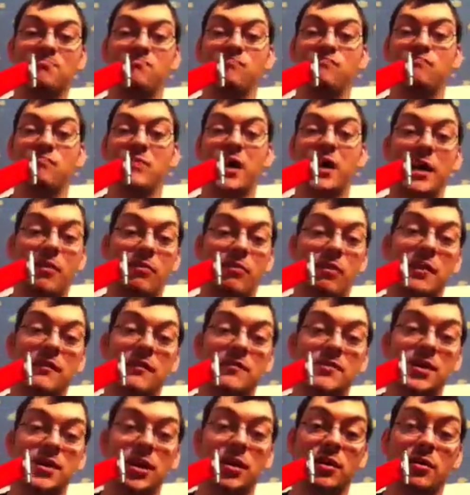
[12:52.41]
I don't have
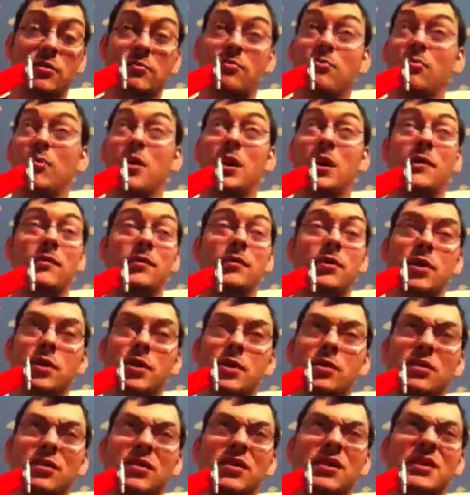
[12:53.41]
whatever I
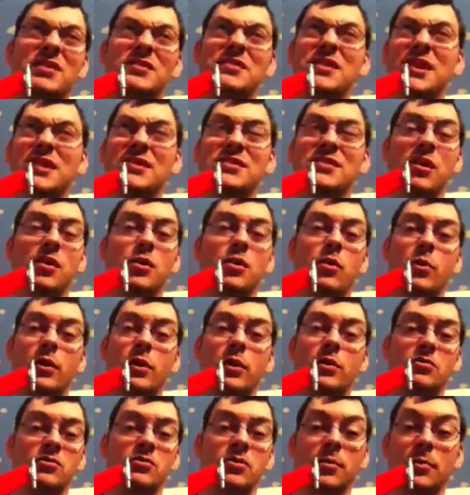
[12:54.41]
think it's like Sonic Wing or
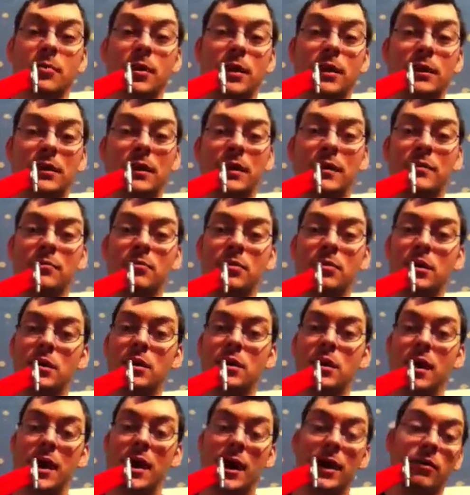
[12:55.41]
something like that.
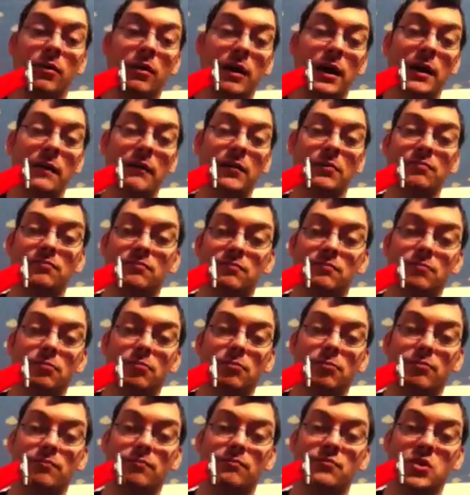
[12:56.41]
I don't have it,
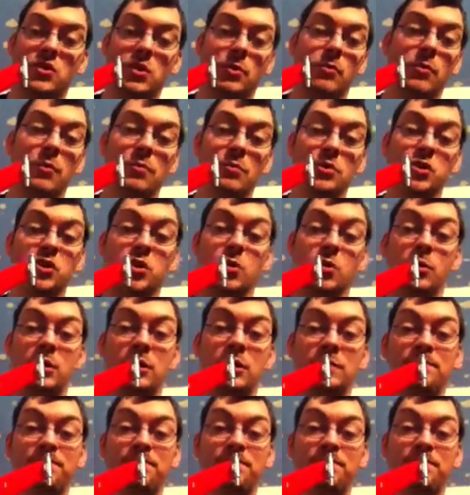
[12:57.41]
so I won't be showing it.